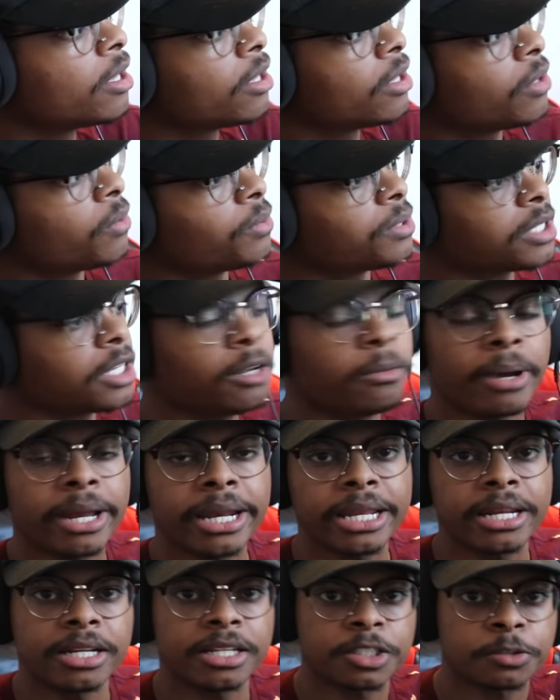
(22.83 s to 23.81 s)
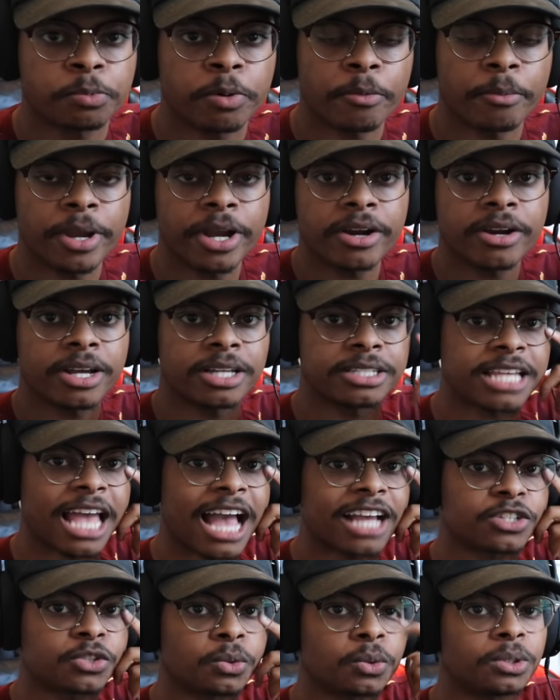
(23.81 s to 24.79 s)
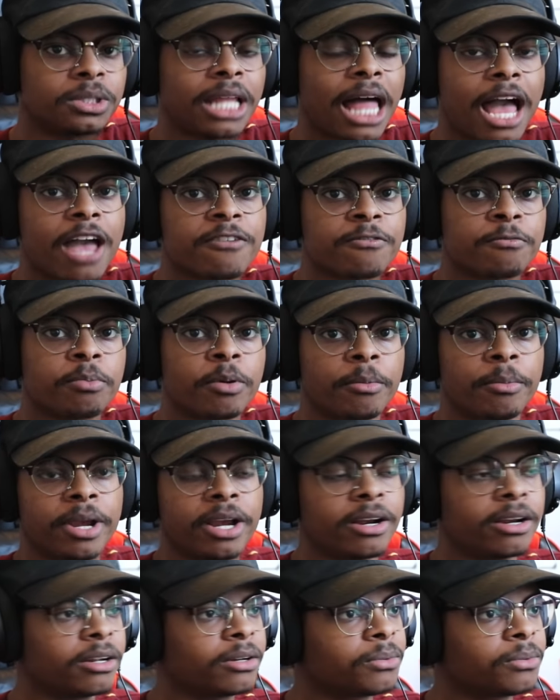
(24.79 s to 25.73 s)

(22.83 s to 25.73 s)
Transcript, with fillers: Was anybody in his premiere, his actual live premiere?